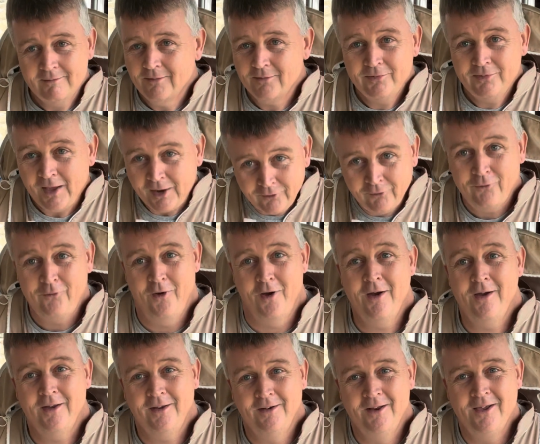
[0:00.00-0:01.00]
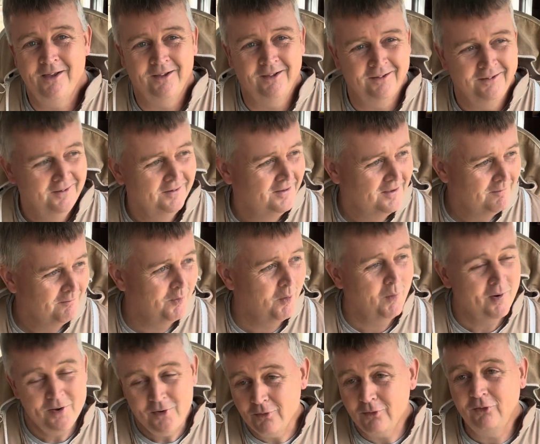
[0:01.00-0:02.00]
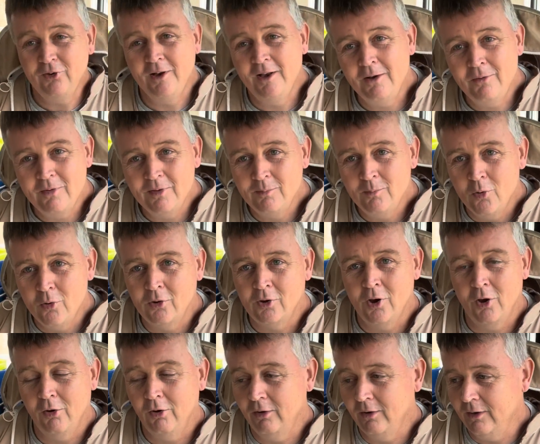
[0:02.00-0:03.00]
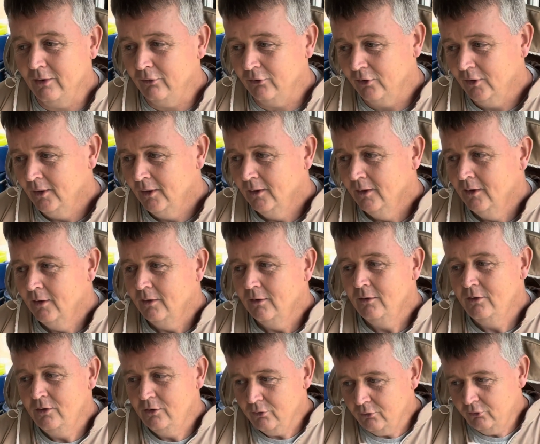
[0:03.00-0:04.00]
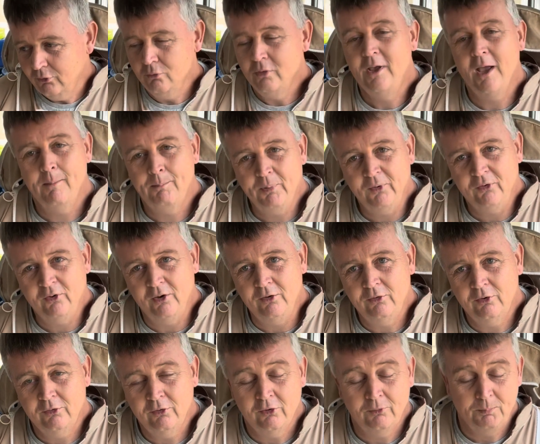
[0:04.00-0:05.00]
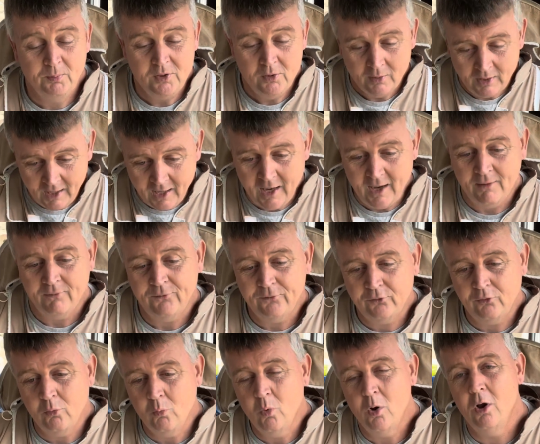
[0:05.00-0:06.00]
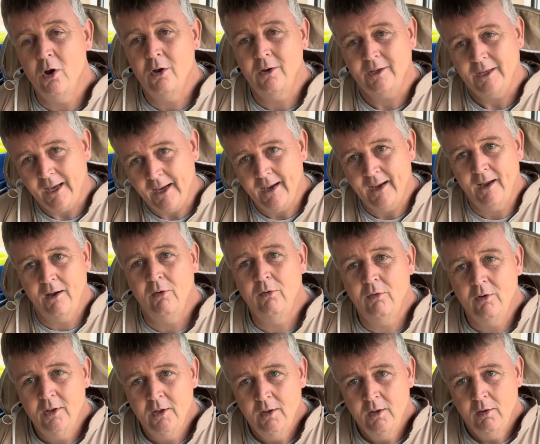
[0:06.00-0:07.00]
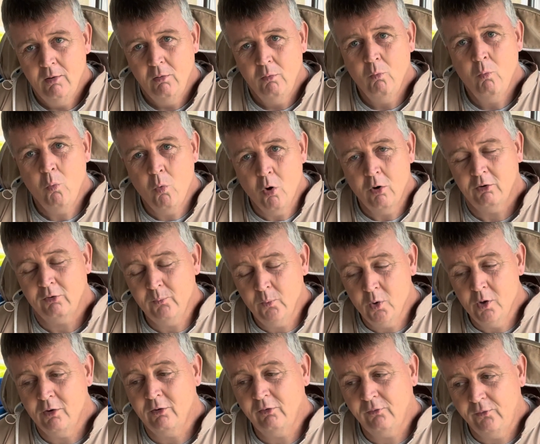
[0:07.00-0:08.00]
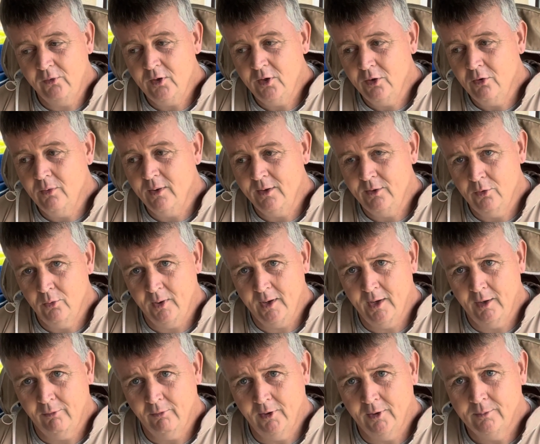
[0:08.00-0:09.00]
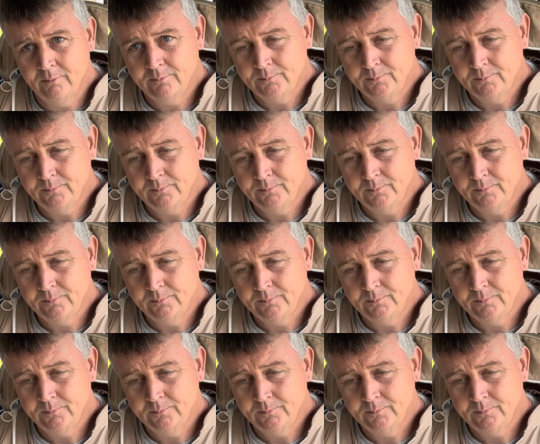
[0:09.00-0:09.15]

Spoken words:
That's fine. But when you're dealing with more colonies, you do get percentages, but you have to work out what works for you in your area.